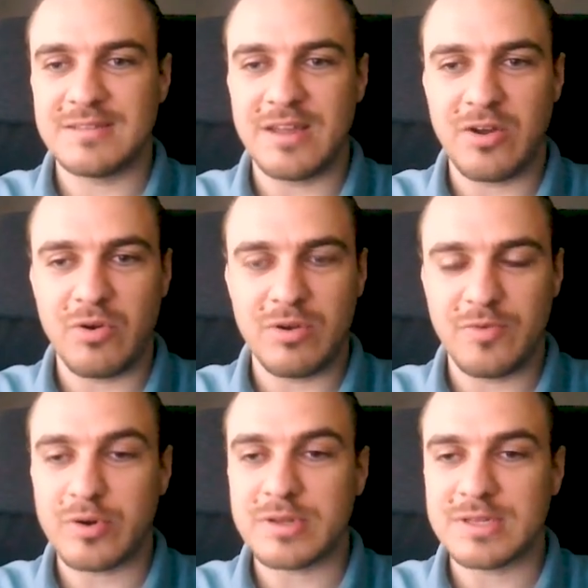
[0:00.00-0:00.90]
They are only
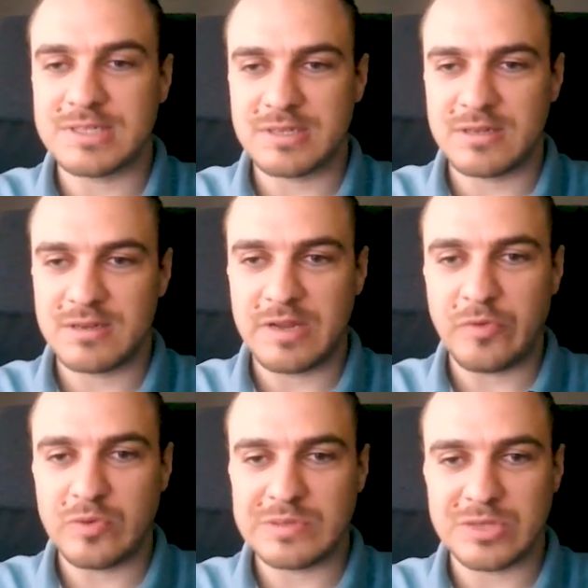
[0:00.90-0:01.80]
for these
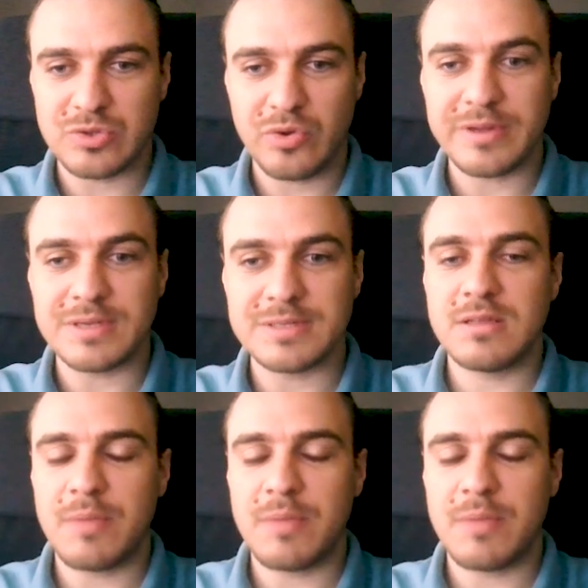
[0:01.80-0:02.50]
reviews and tutorials.